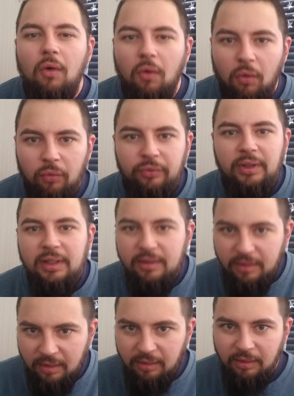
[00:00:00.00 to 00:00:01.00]
only
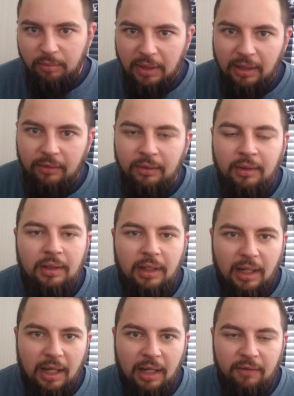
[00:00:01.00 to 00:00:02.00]
think about
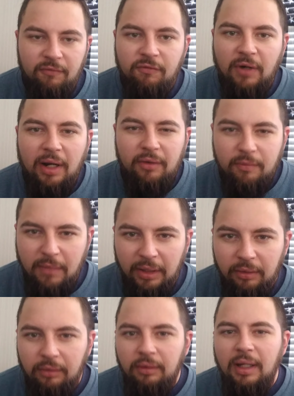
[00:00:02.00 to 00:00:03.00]

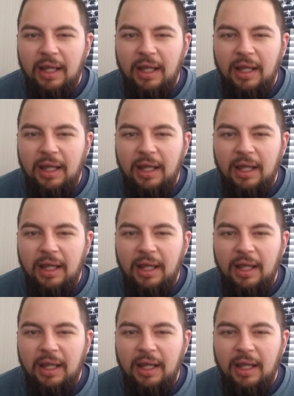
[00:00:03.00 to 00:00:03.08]
environmental